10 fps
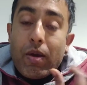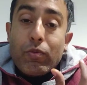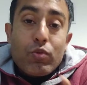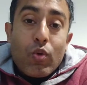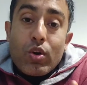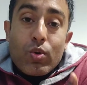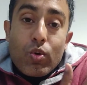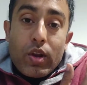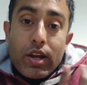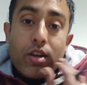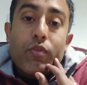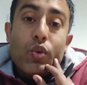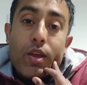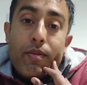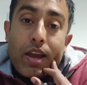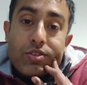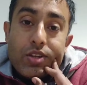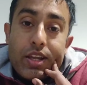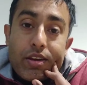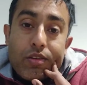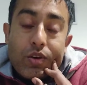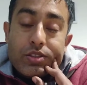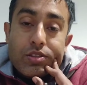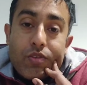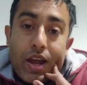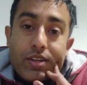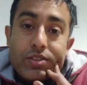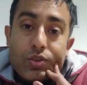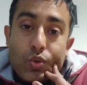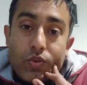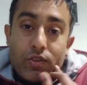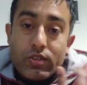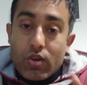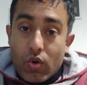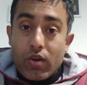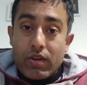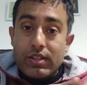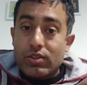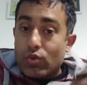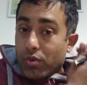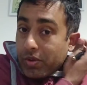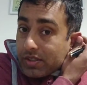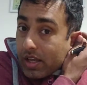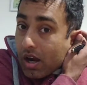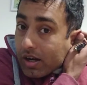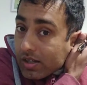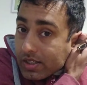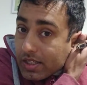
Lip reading: I would want to go and interview them actually once the virus is over, once the coronavirus is over, because I can't.